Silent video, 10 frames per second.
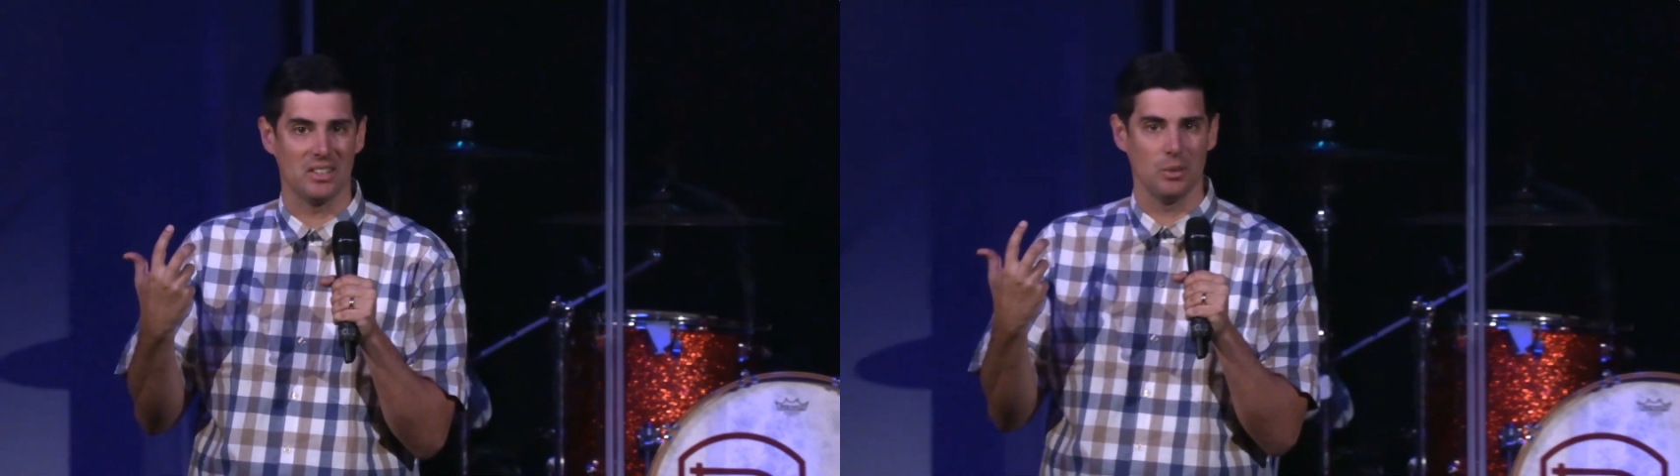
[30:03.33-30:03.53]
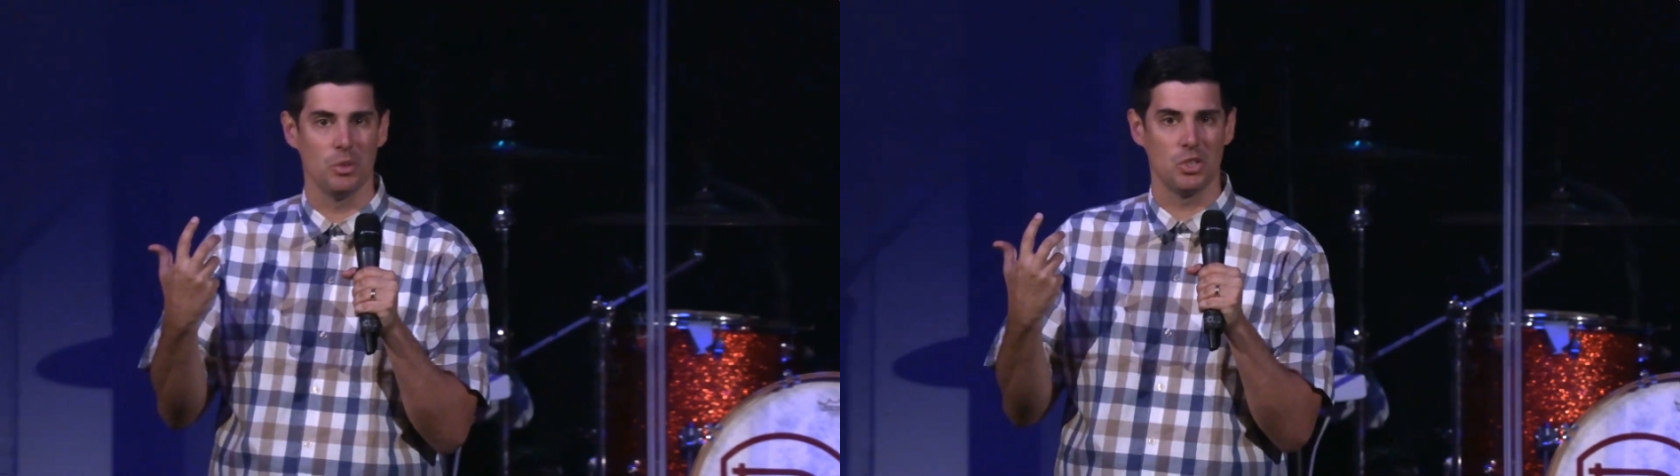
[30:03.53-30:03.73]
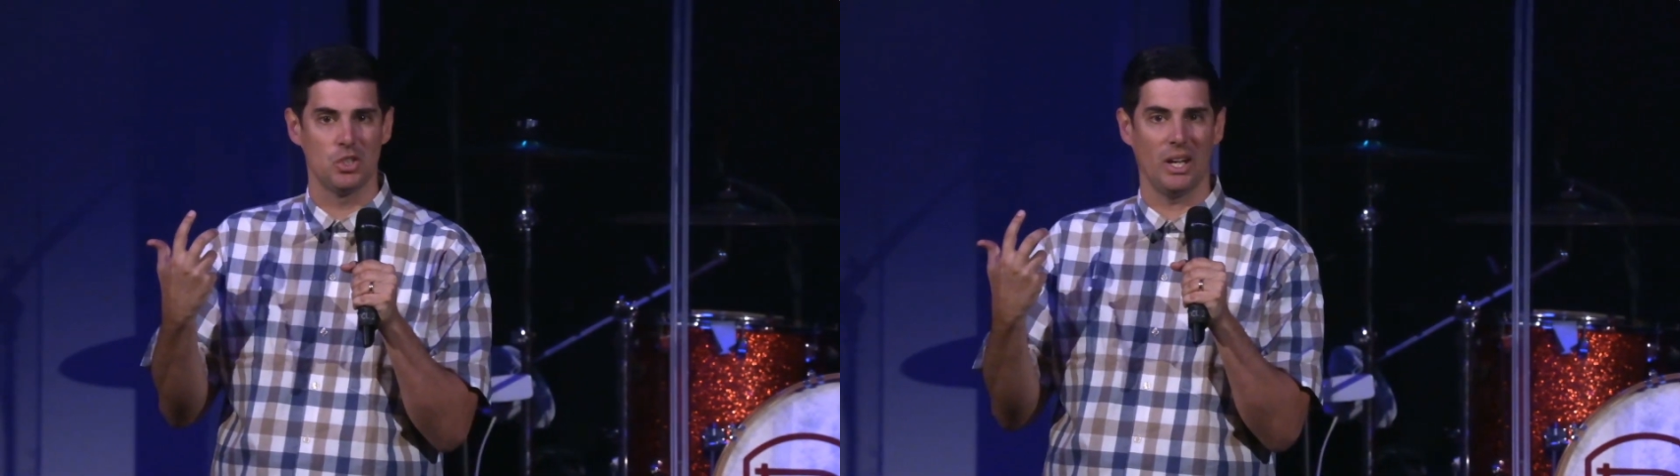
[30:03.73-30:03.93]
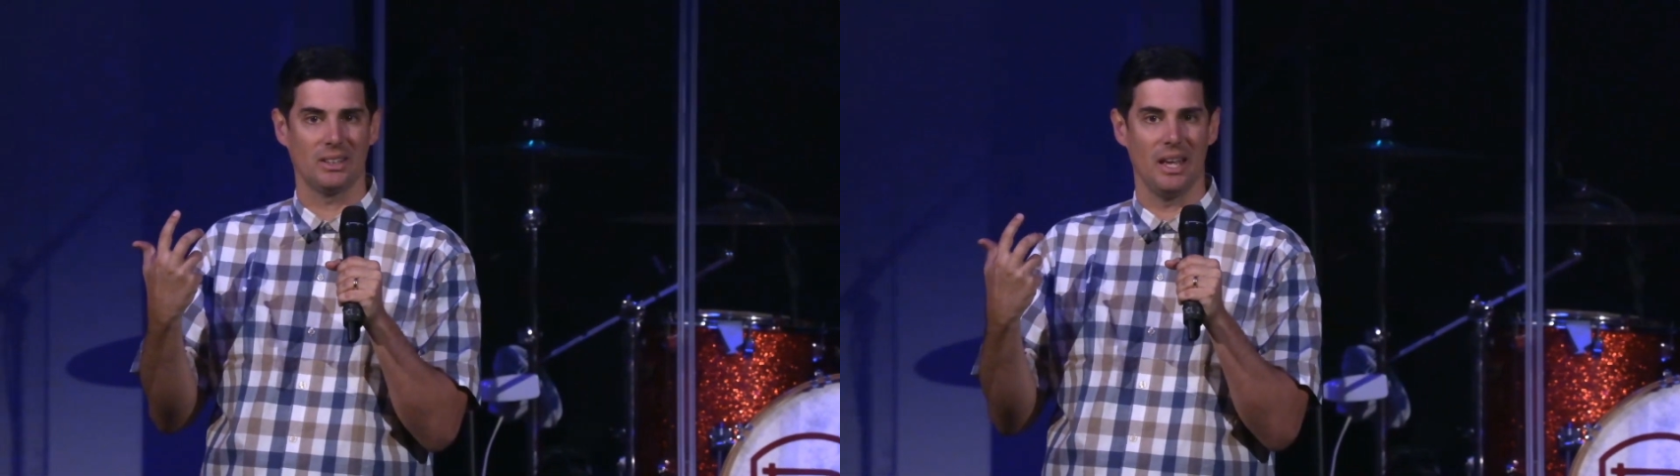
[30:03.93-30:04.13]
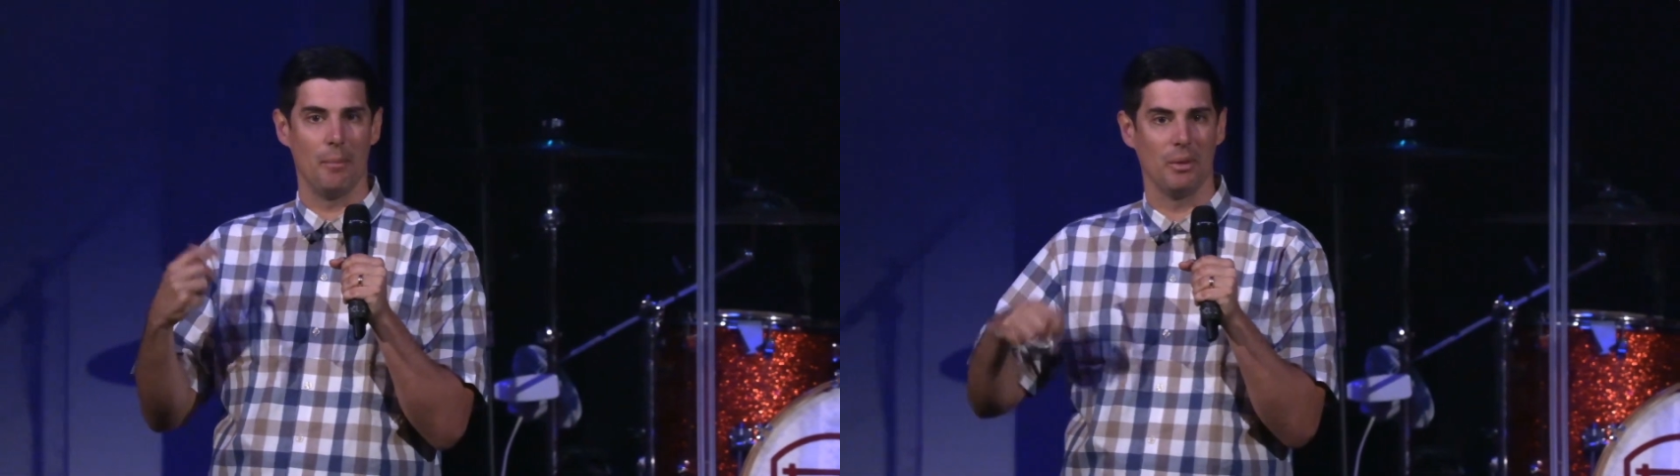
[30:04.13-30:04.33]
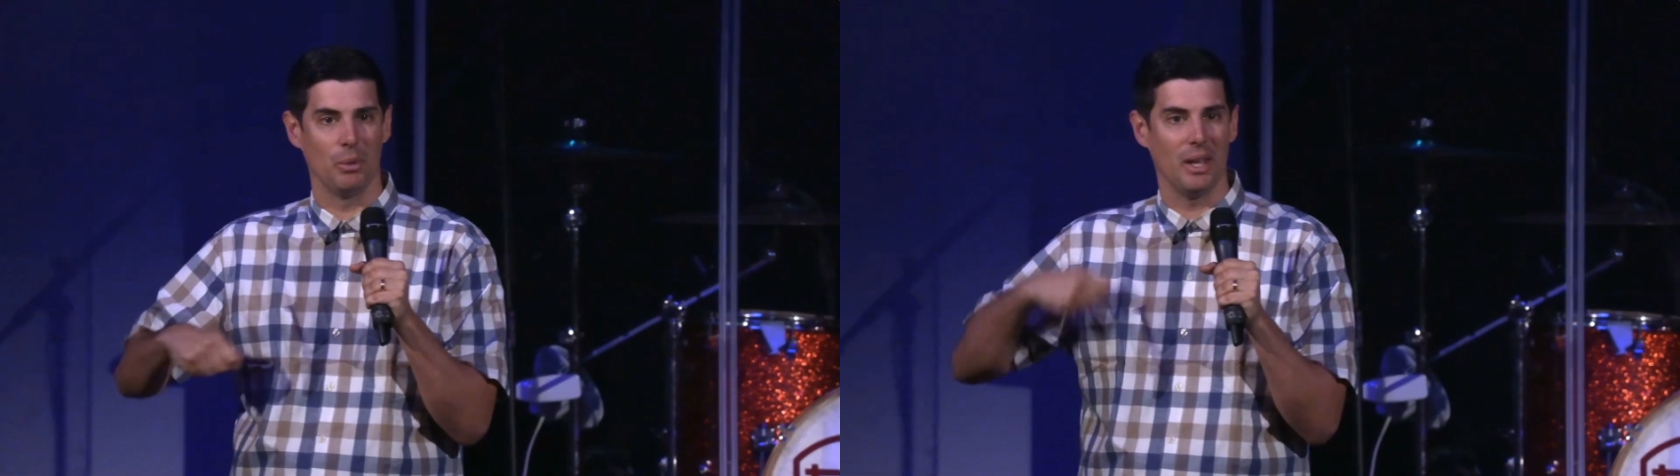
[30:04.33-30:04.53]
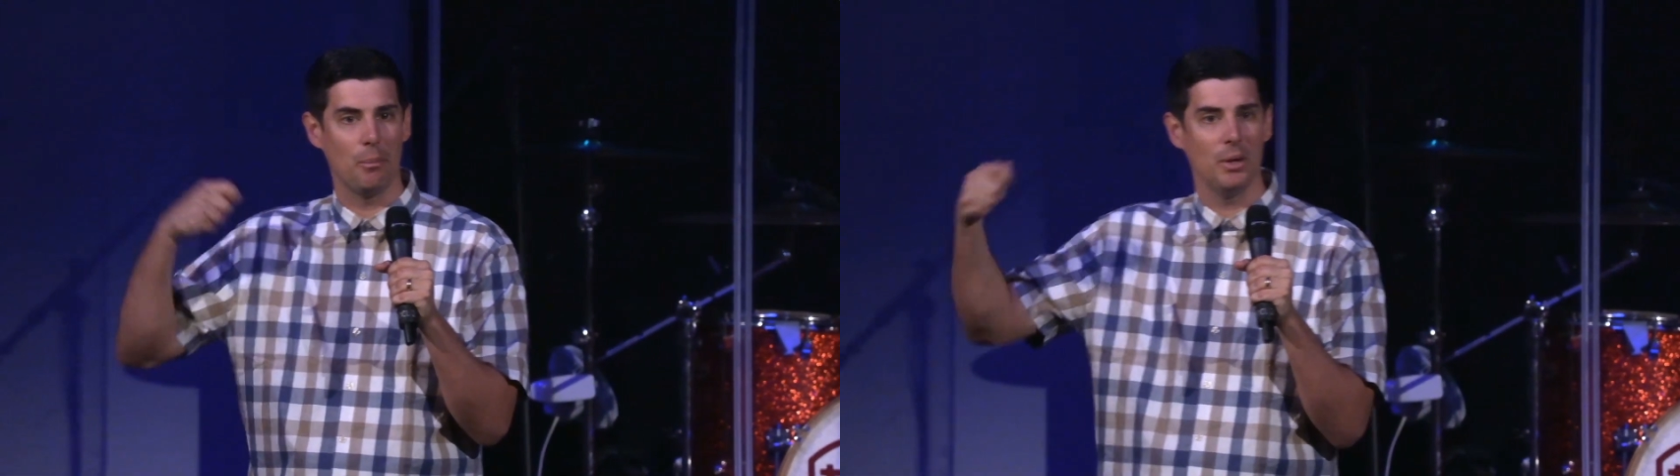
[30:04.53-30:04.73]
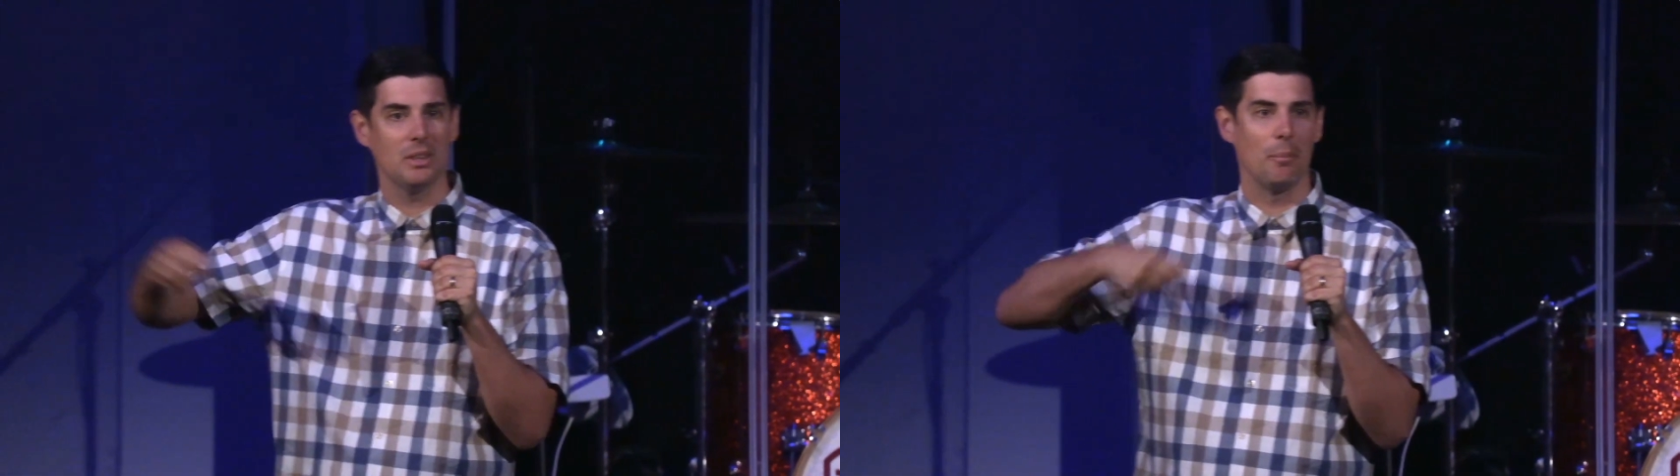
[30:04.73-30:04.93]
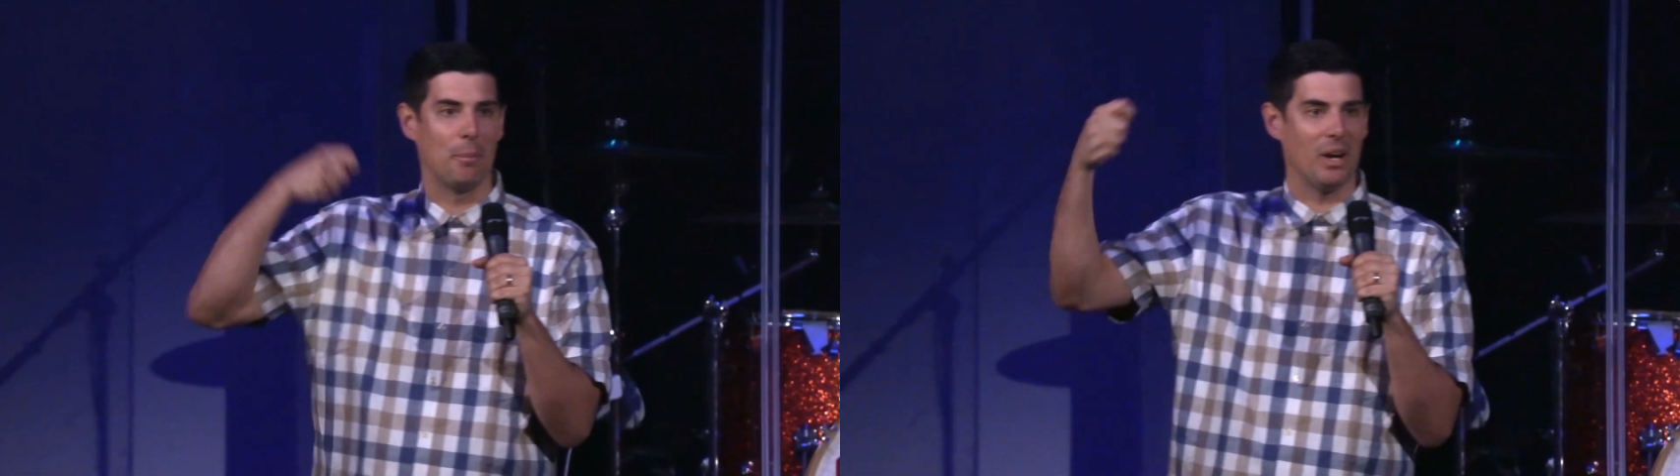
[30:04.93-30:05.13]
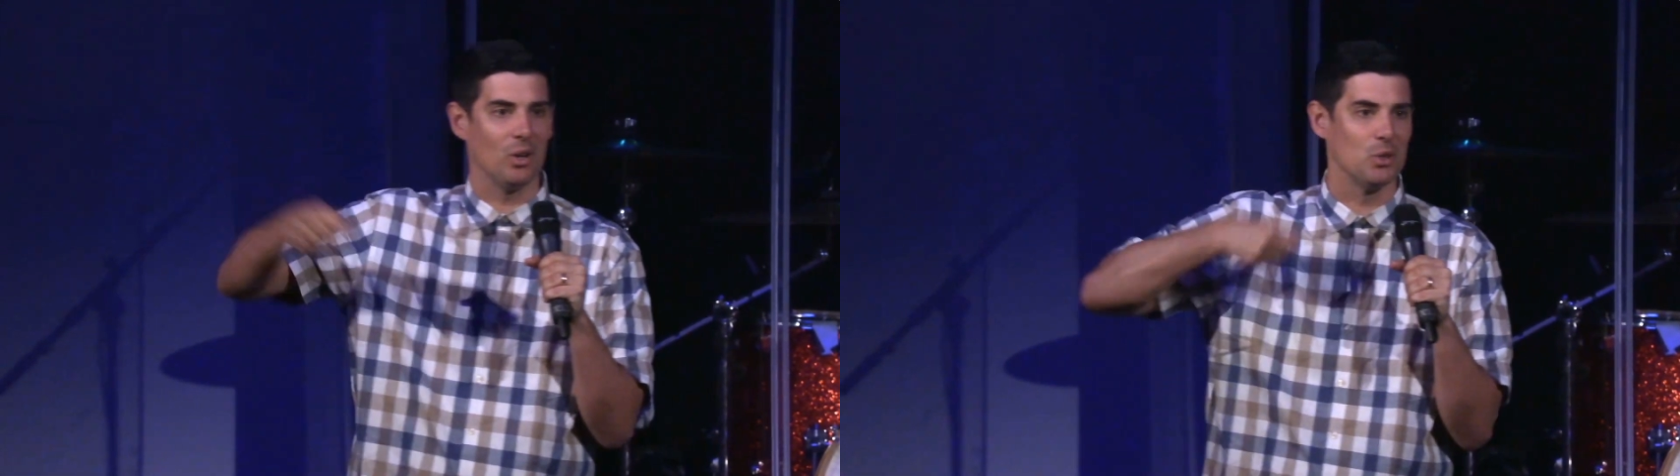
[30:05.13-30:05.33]
Someone should check that. But when they put the
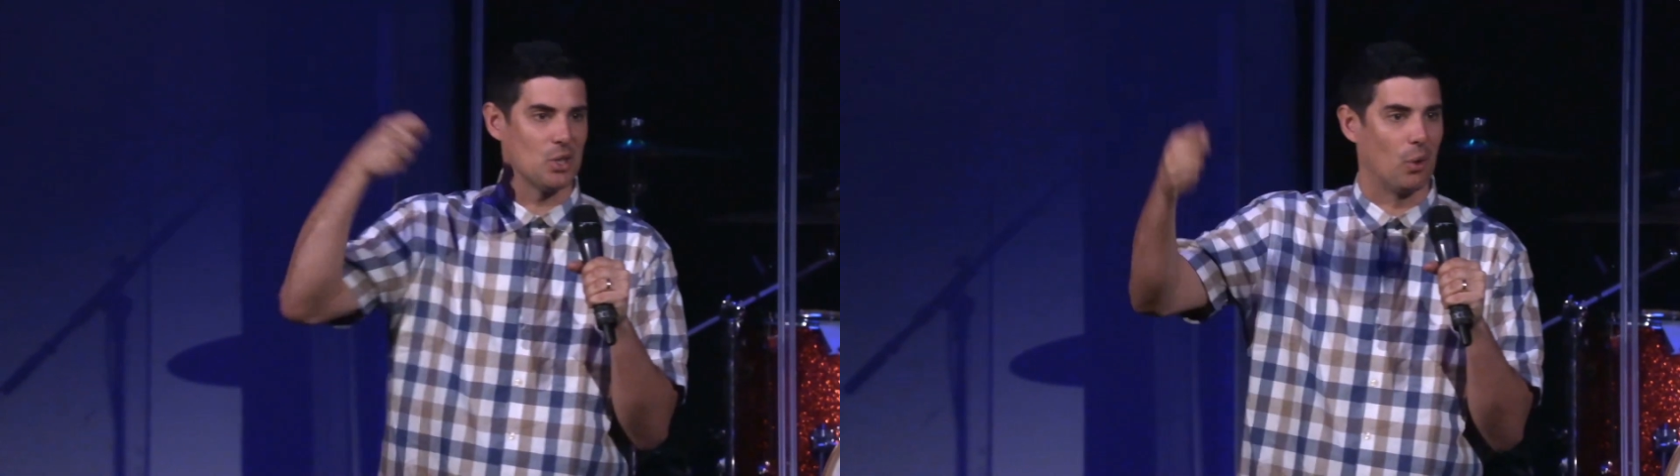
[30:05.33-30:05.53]
burials